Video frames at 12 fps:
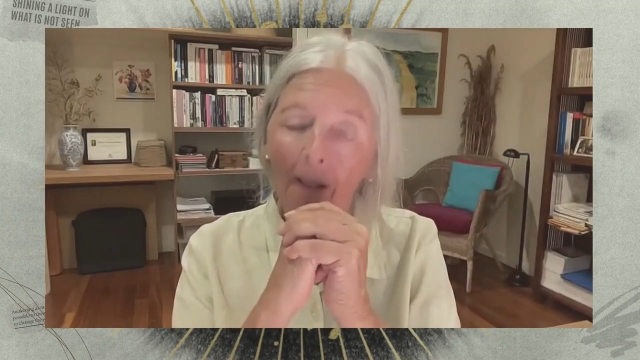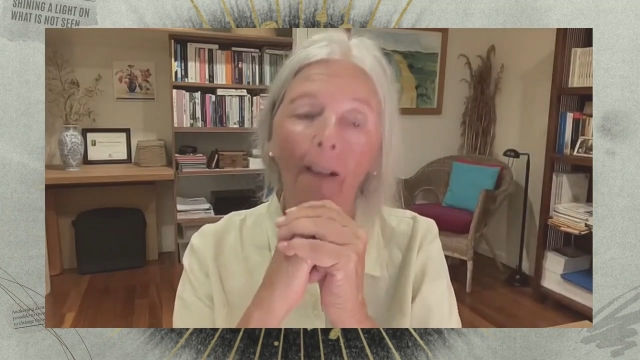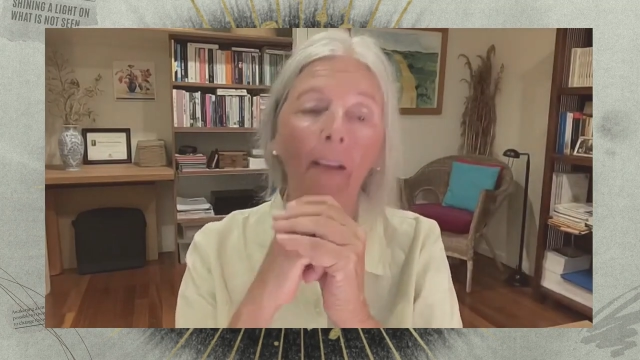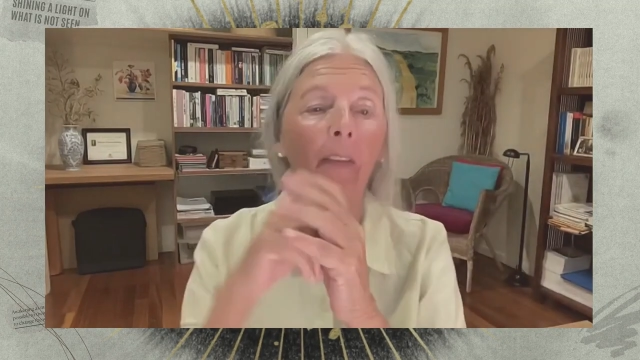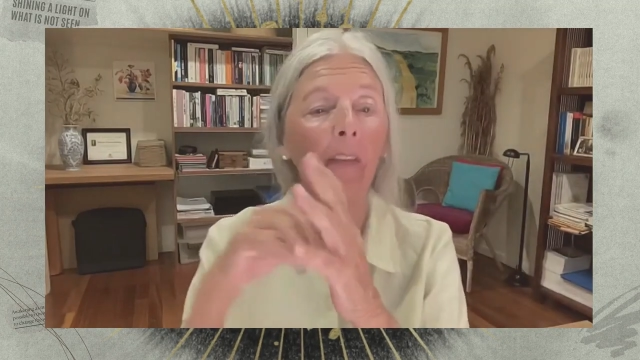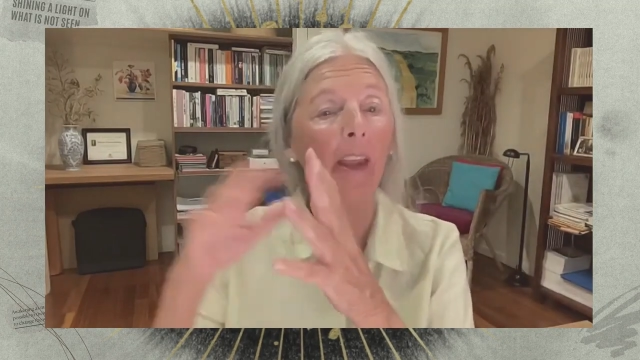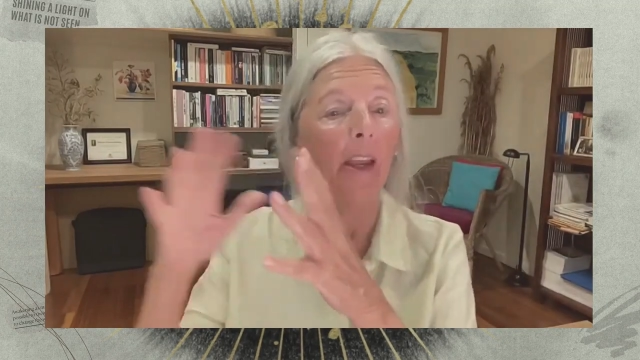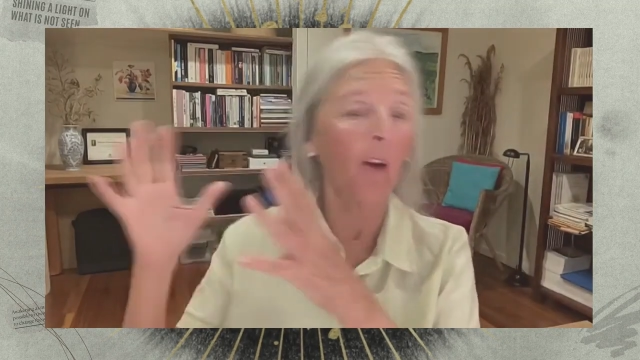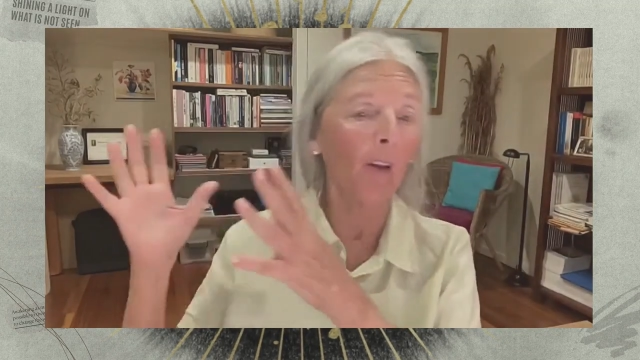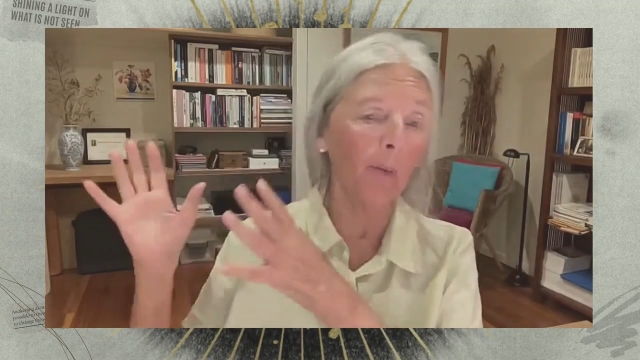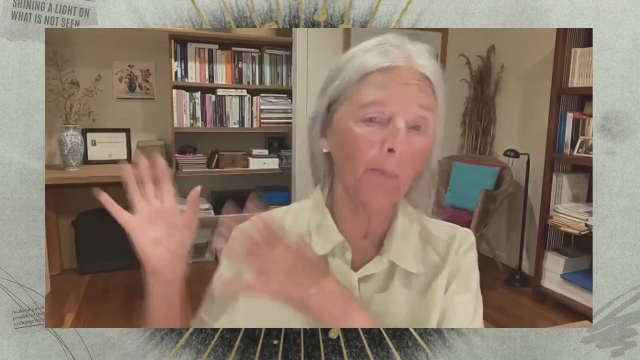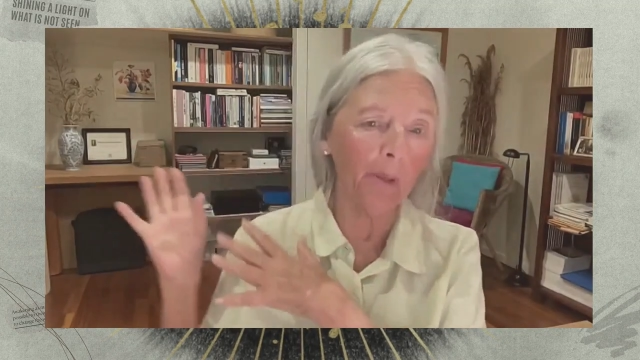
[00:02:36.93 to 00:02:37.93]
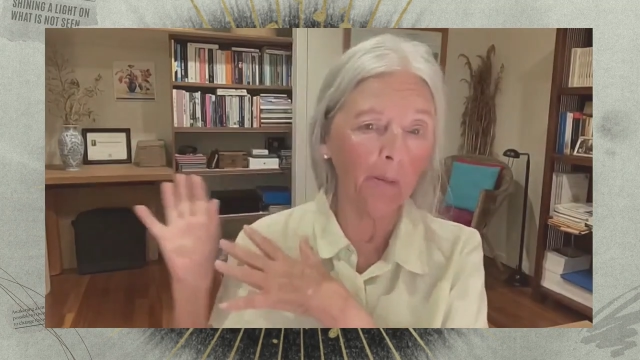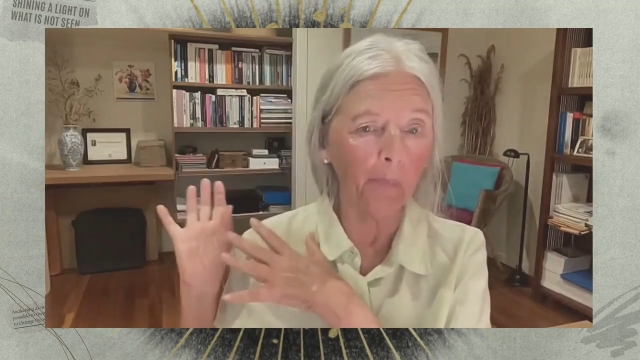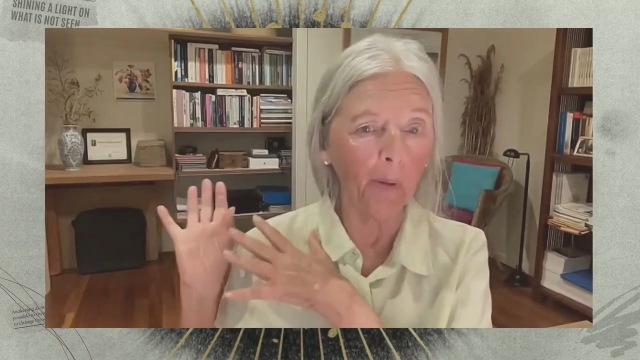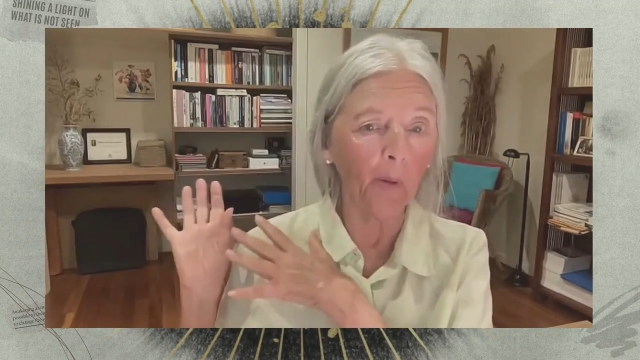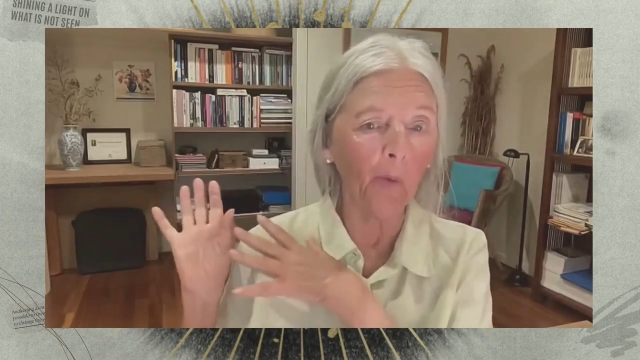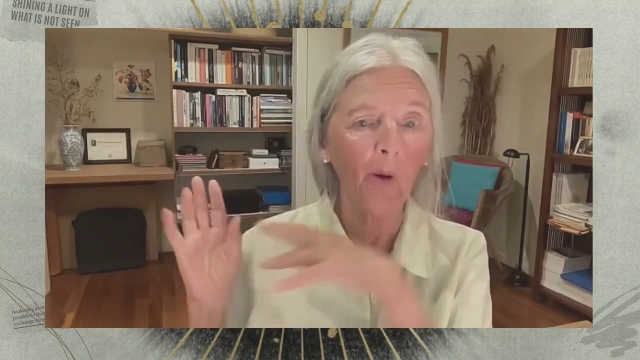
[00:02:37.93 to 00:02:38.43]
And they are the
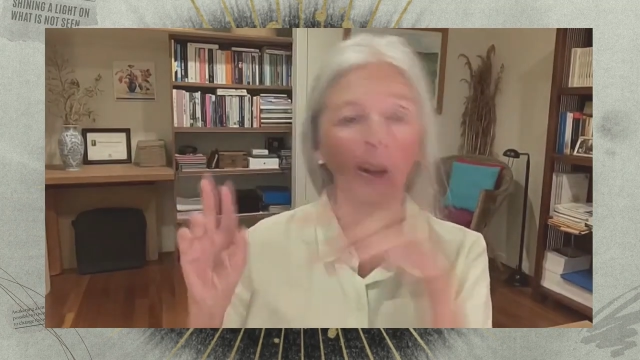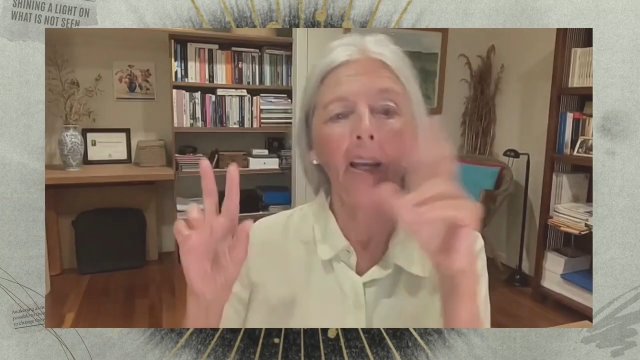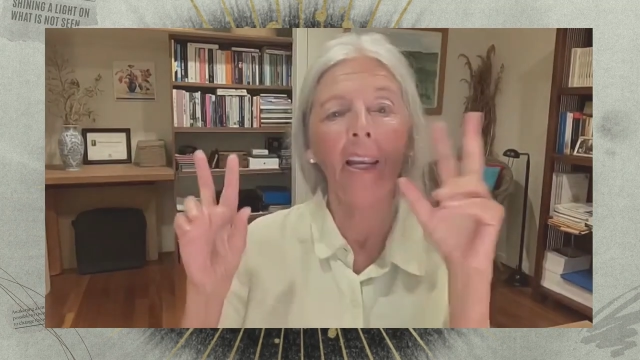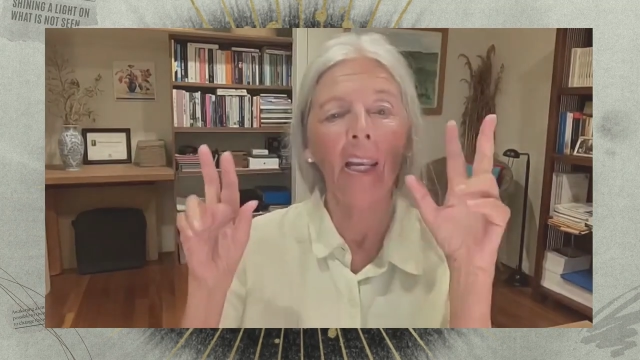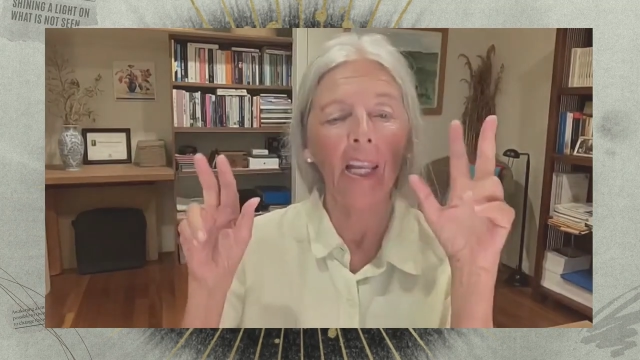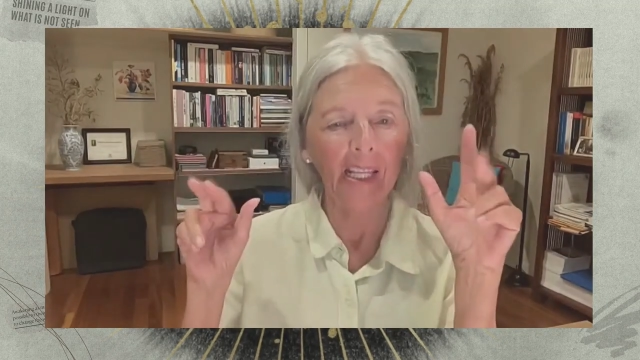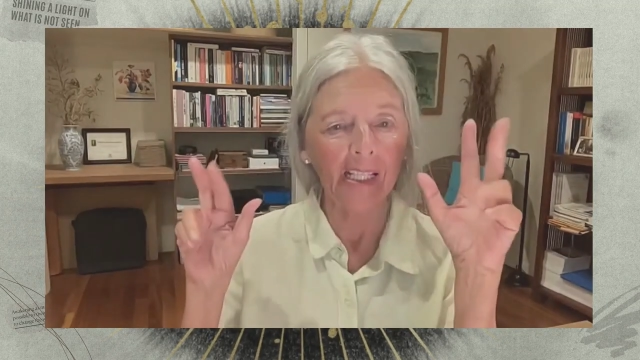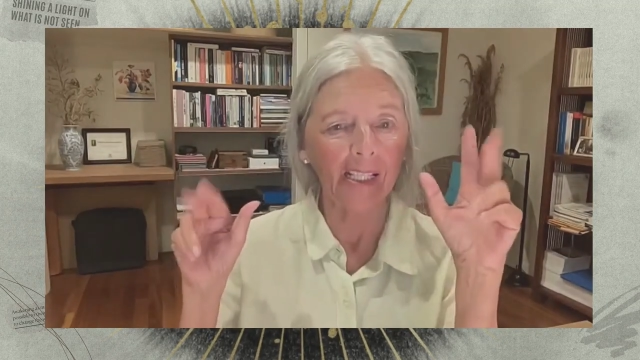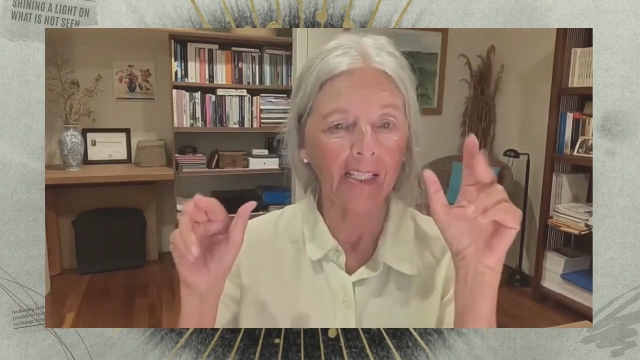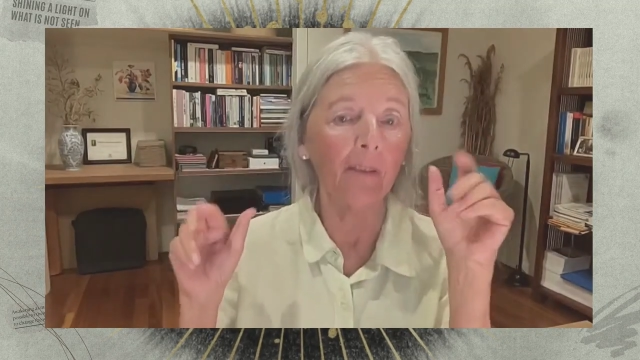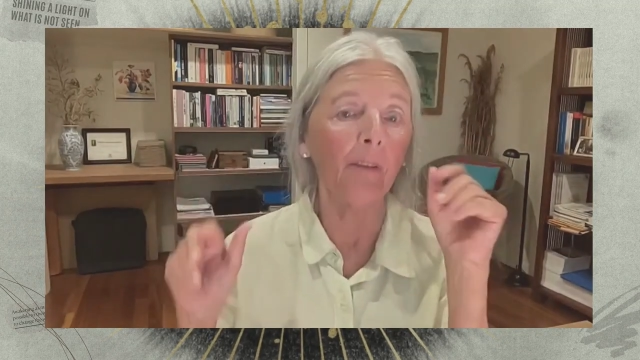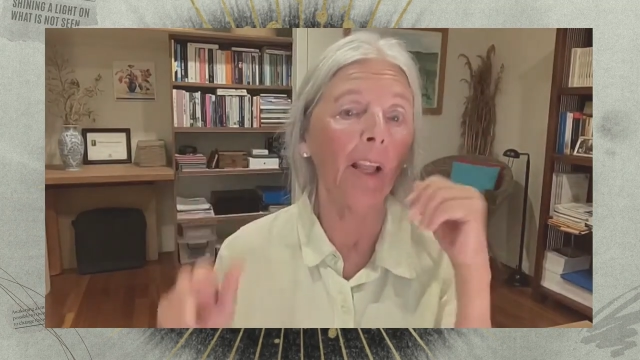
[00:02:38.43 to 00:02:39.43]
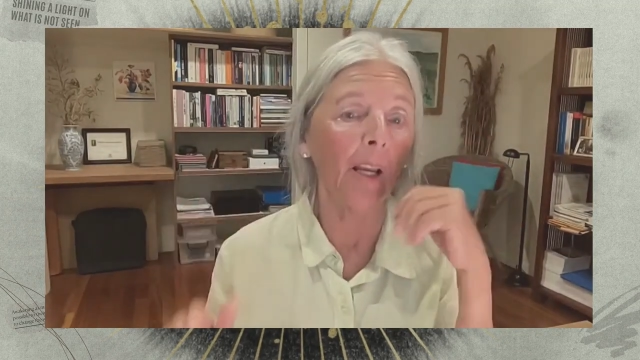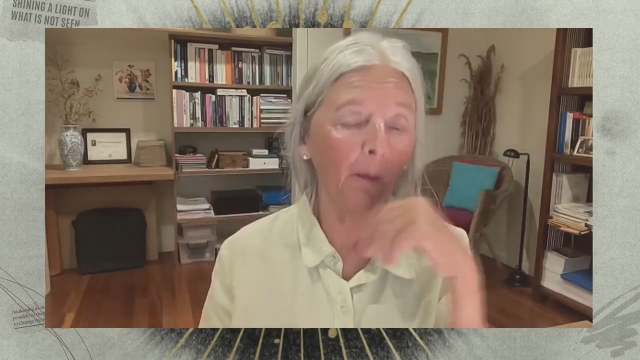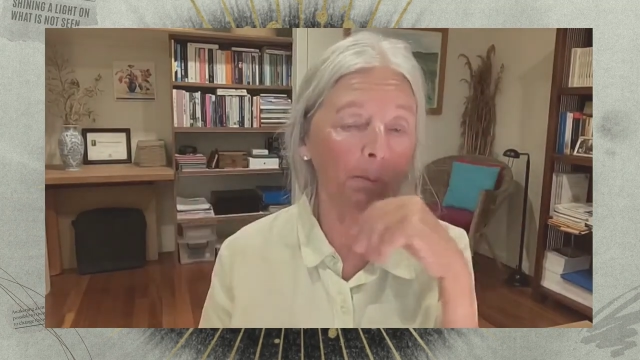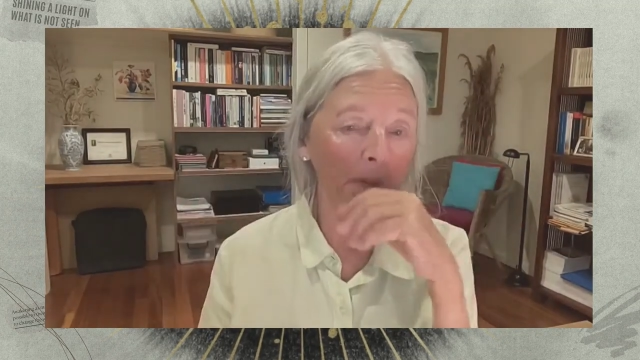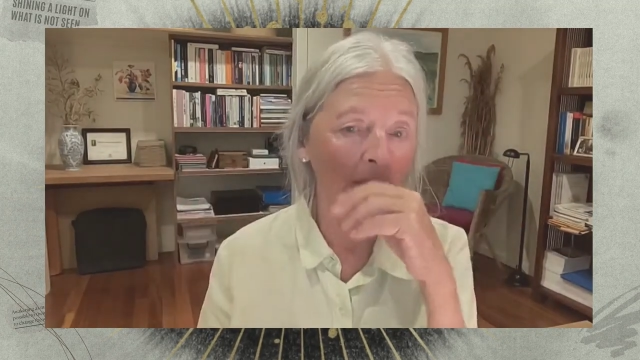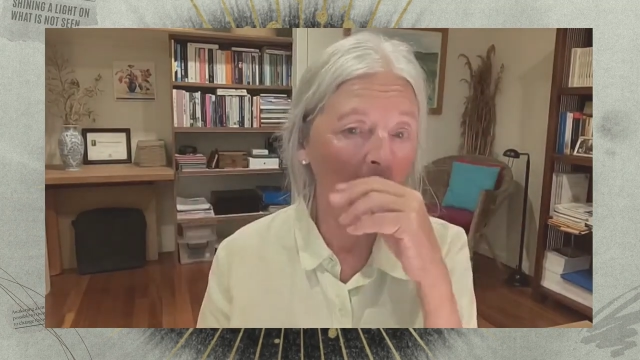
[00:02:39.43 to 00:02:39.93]
people who are less
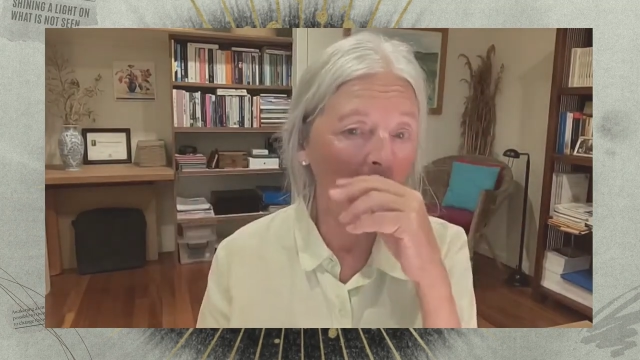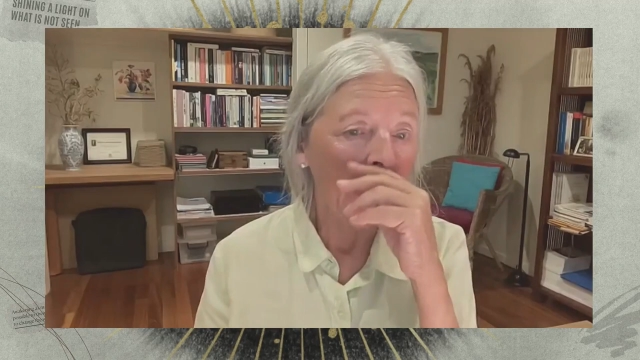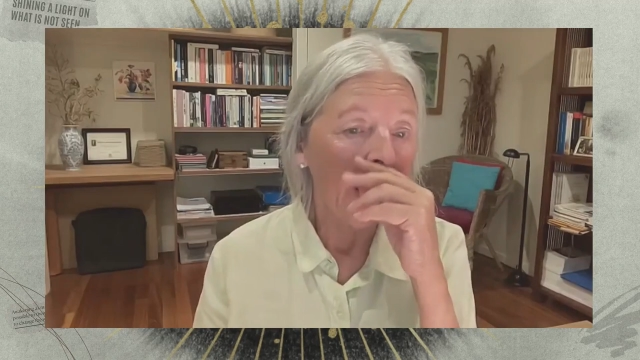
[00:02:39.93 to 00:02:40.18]
developed.